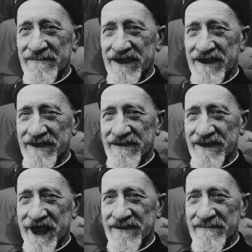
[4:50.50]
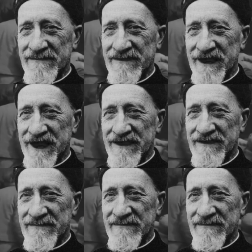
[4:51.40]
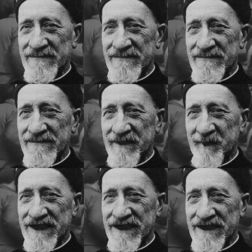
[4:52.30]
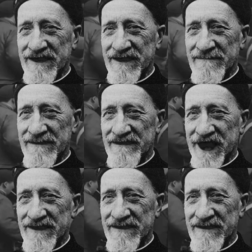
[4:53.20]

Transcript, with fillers: Eley Bell and I, waving a white